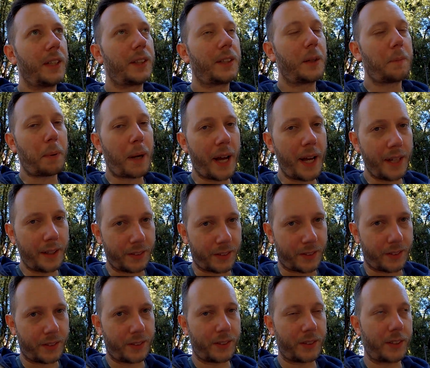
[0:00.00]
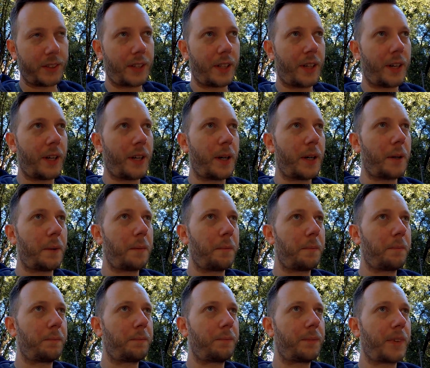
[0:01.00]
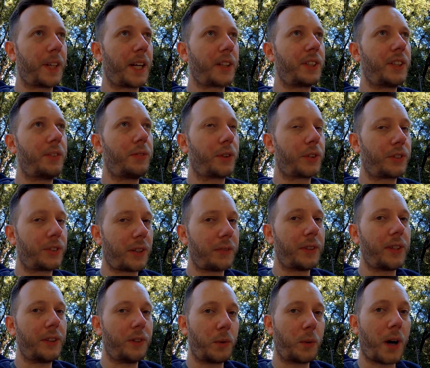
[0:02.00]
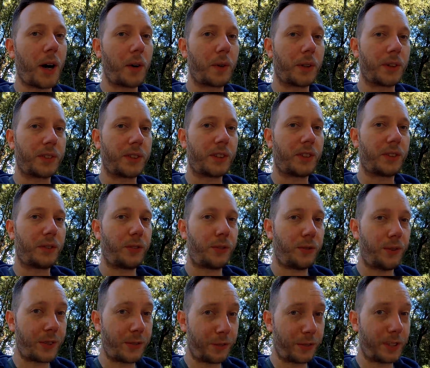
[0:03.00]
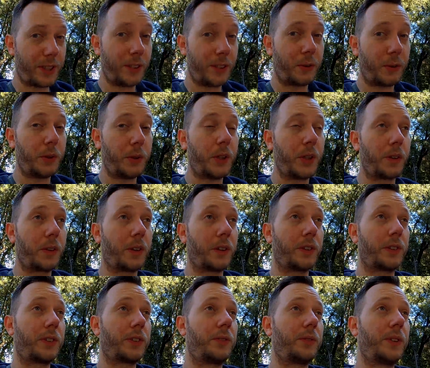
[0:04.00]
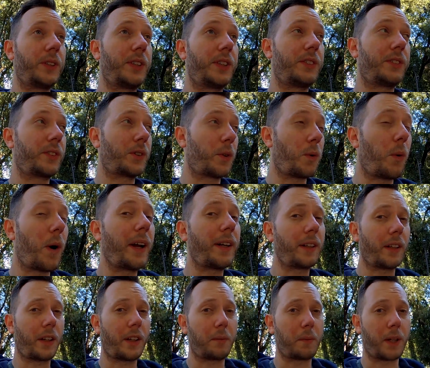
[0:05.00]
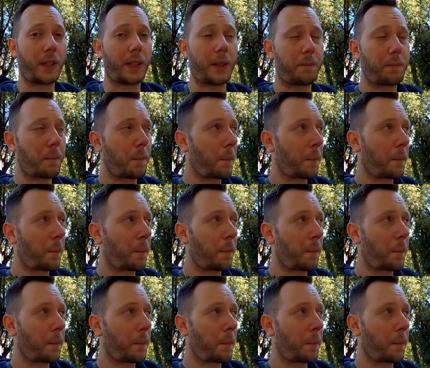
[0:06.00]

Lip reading: Depends. Actually, for 72 hours it's 52 euros, which is quite a lot of money.